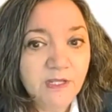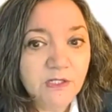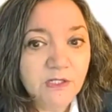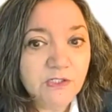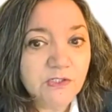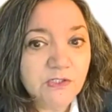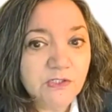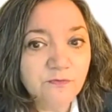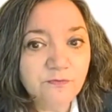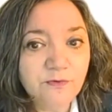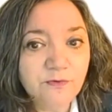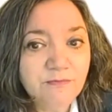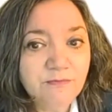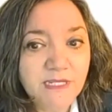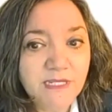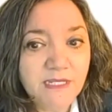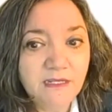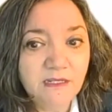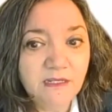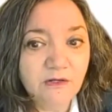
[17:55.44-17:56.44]
so for
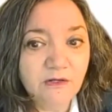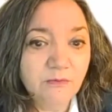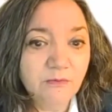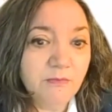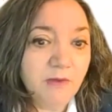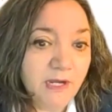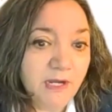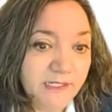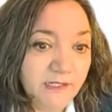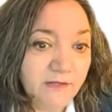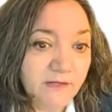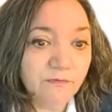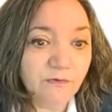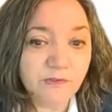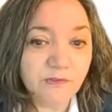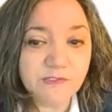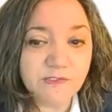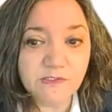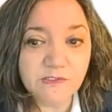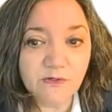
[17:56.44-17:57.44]
me, mining, of
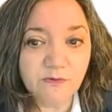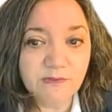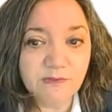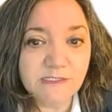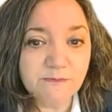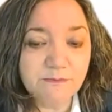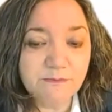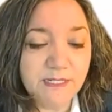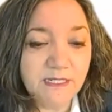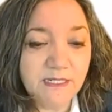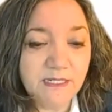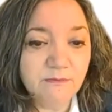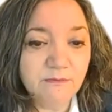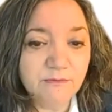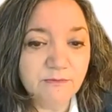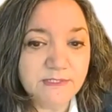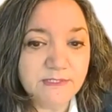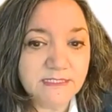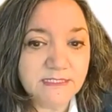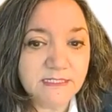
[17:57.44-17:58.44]
course, is always big in
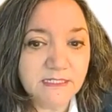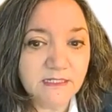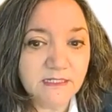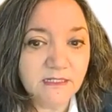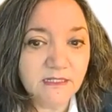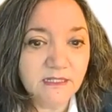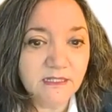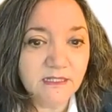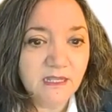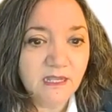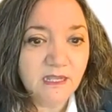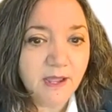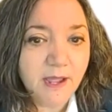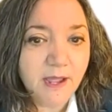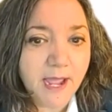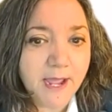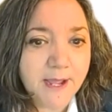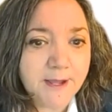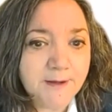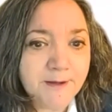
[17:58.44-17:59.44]
Brazil.
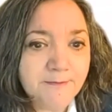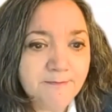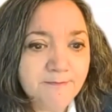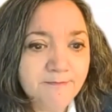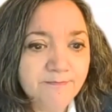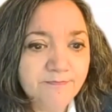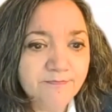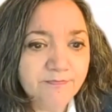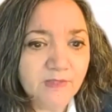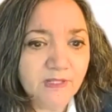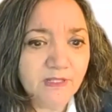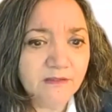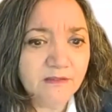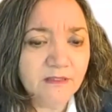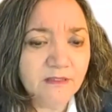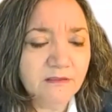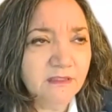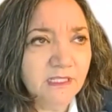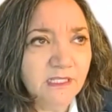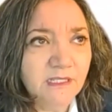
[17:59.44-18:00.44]
The
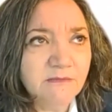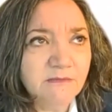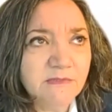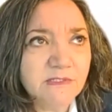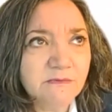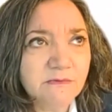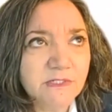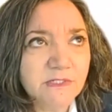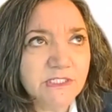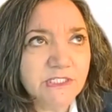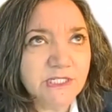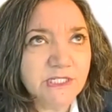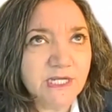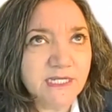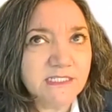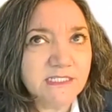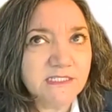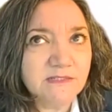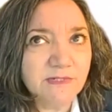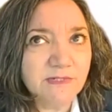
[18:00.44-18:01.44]
themes were
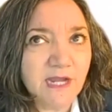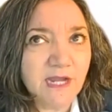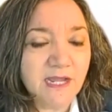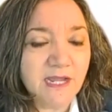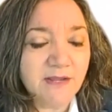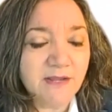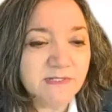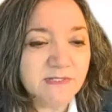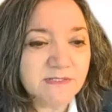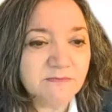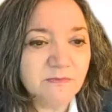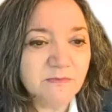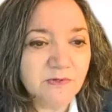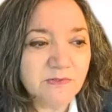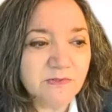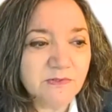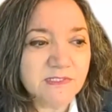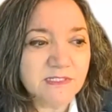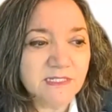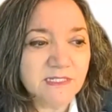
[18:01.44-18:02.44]
just what I was
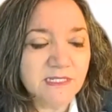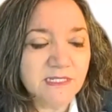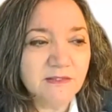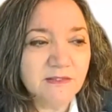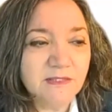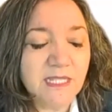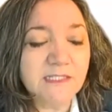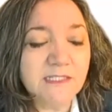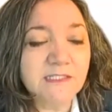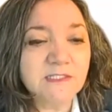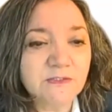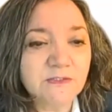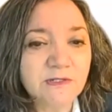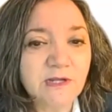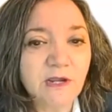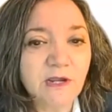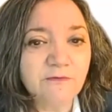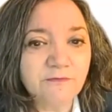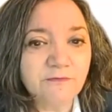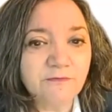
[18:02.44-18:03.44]
mostly that stood
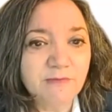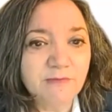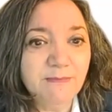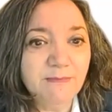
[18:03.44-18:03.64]
out for me,